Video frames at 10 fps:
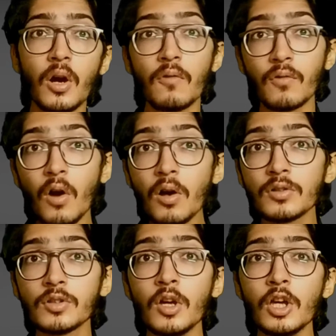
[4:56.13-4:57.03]
Of
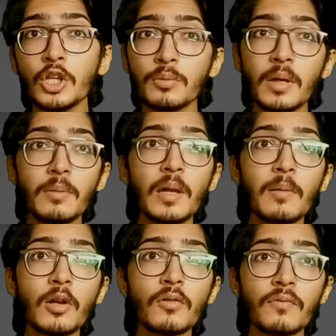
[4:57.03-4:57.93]
course, you may be
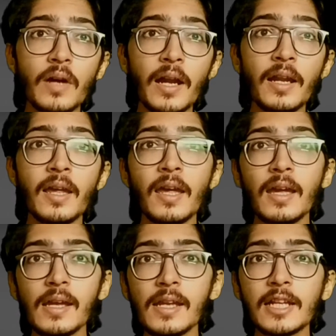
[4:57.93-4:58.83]
able to find
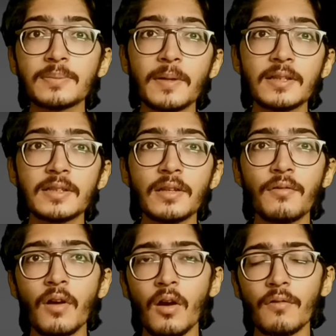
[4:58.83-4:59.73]

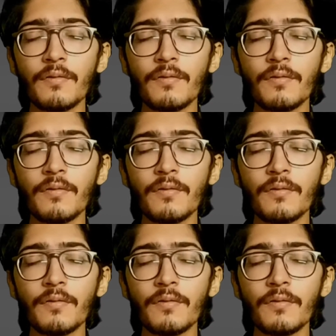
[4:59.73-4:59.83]
inexpensive,